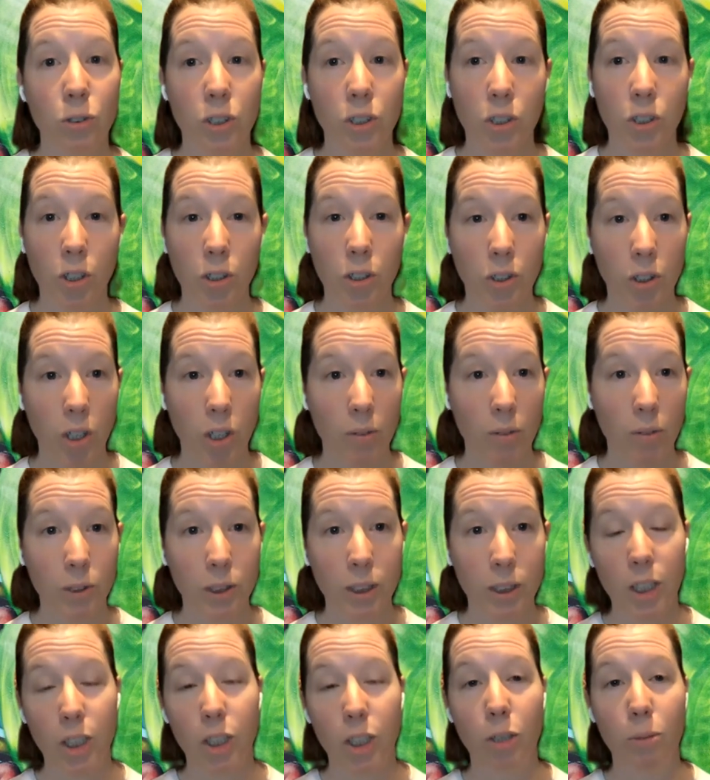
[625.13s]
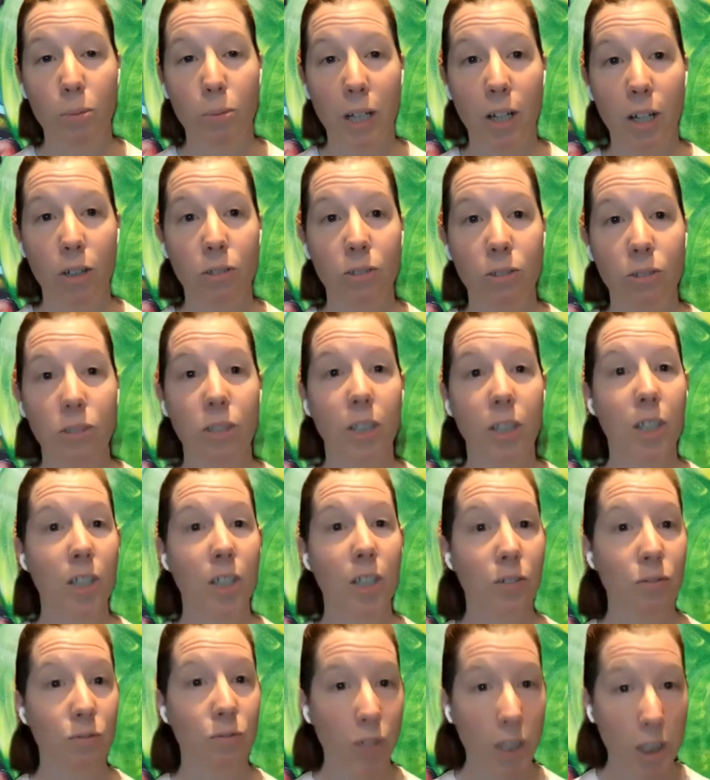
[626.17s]
start the conversation about
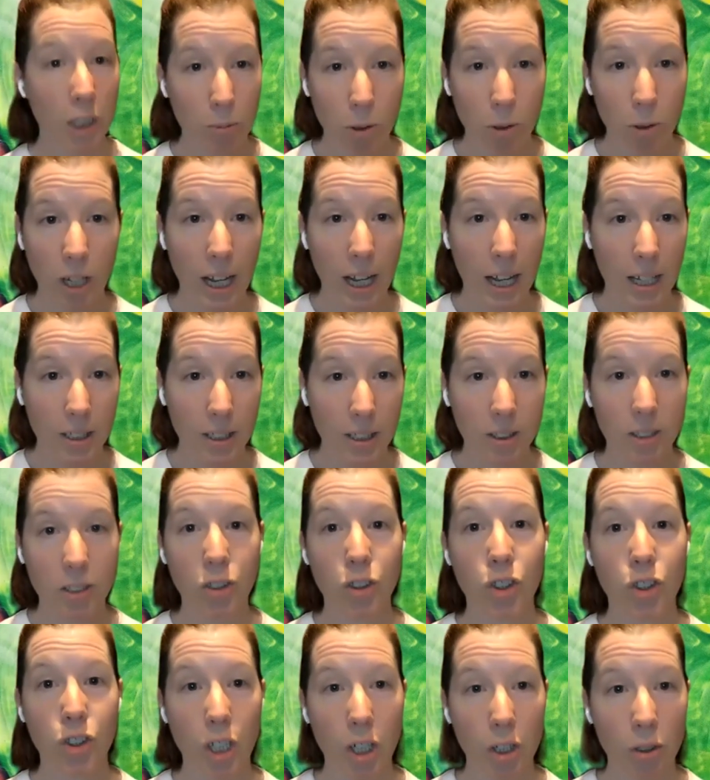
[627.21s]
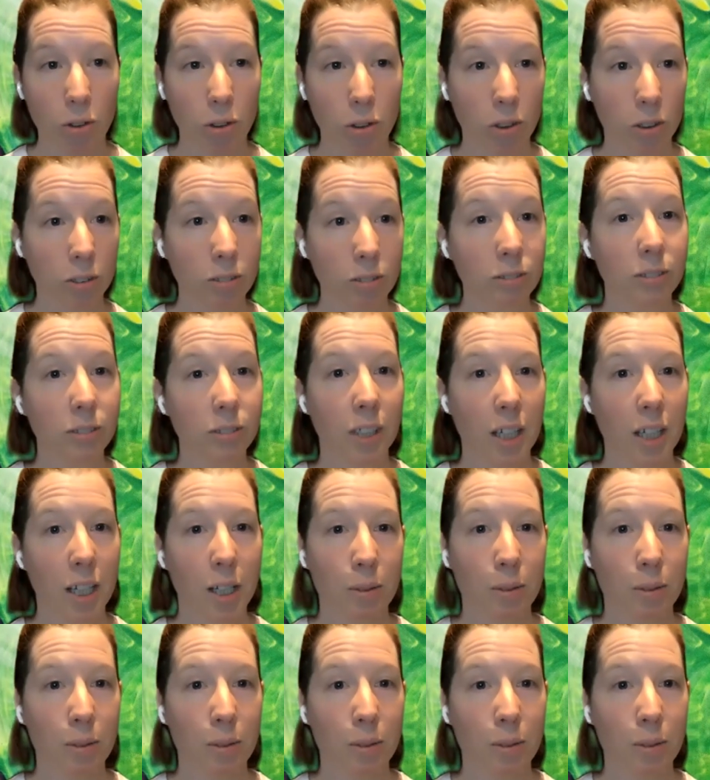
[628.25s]
Facebook ads in general,